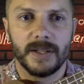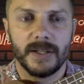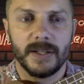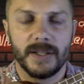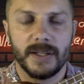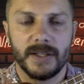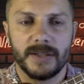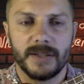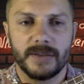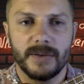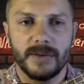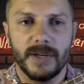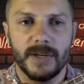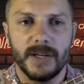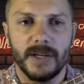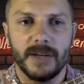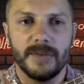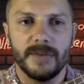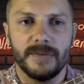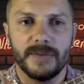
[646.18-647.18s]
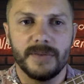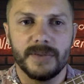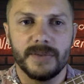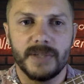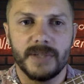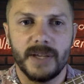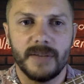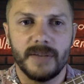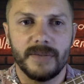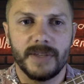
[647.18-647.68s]
it's quite helpful
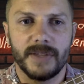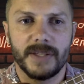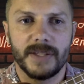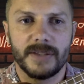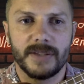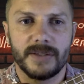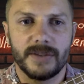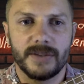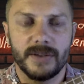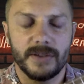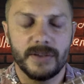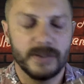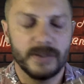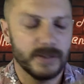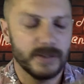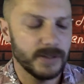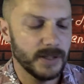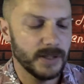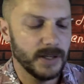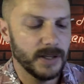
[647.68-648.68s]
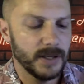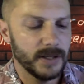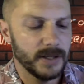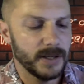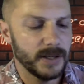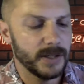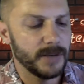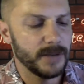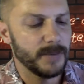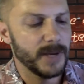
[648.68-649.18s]
to have these dots.
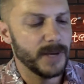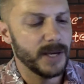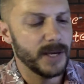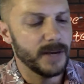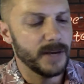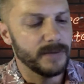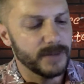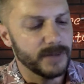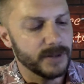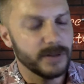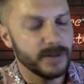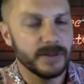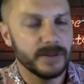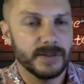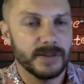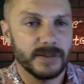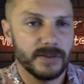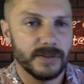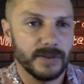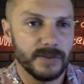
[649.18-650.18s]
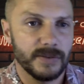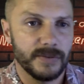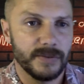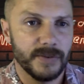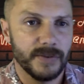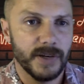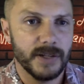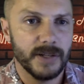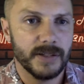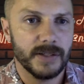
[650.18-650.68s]
Now you may have dots on the
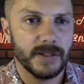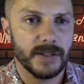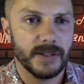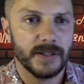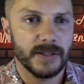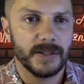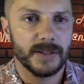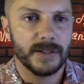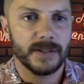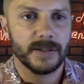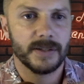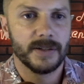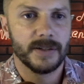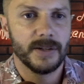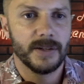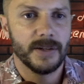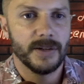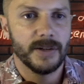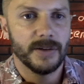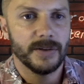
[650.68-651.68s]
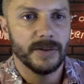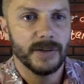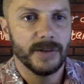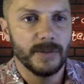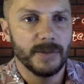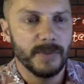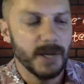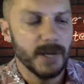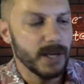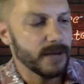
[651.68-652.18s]
front, or you
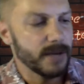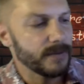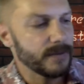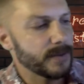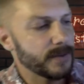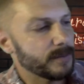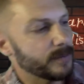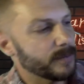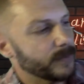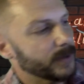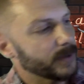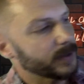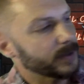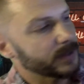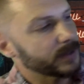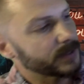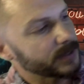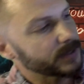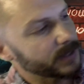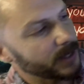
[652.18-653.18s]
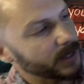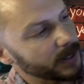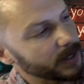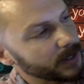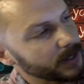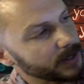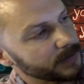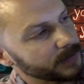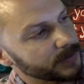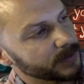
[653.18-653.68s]
may have them on the
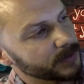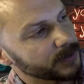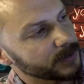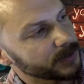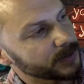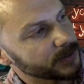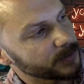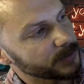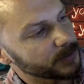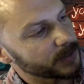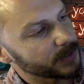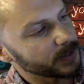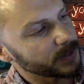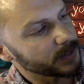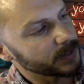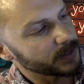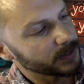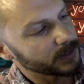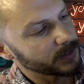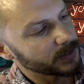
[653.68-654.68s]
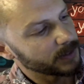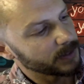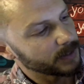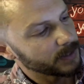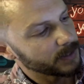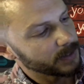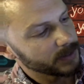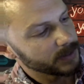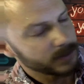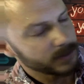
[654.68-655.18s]
side of your instrument.
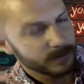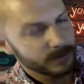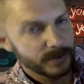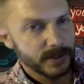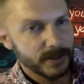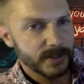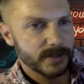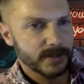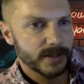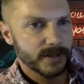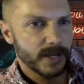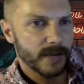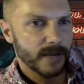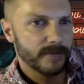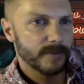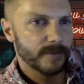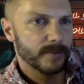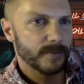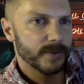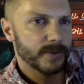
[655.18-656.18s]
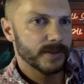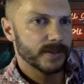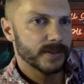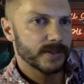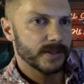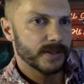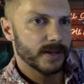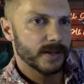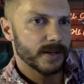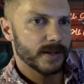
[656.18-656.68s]
This one doesn't have them on the
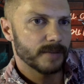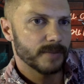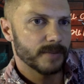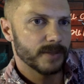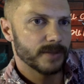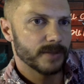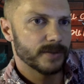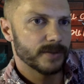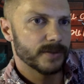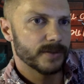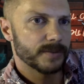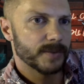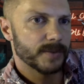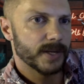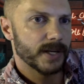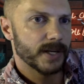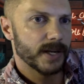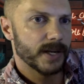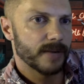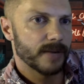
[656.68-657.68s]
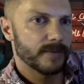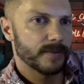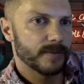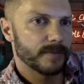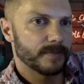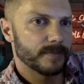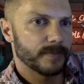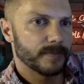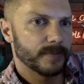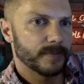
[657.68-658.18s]
side, but yours might have
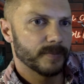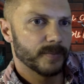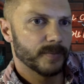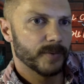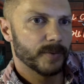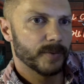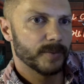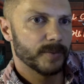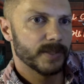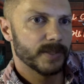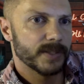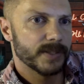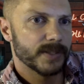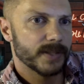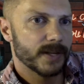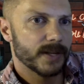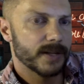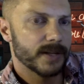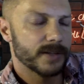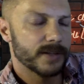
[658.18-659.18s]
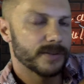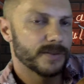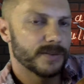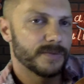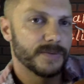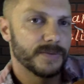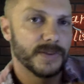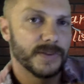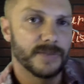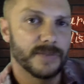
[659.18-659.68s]
them, probably starting on
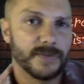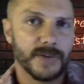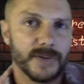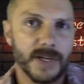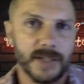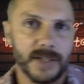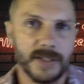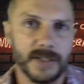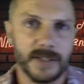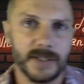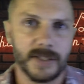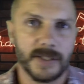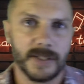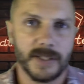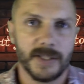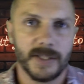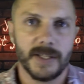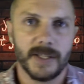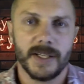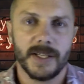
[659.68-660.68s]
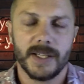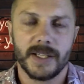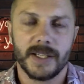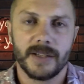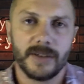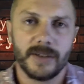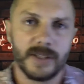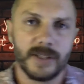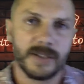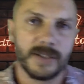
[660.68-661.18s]
the 5th fret,
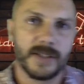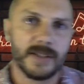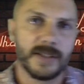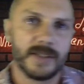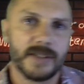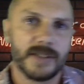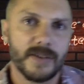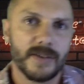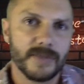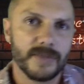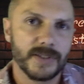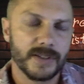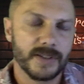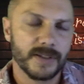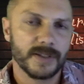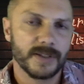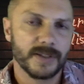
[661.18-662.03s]
going to the 7th,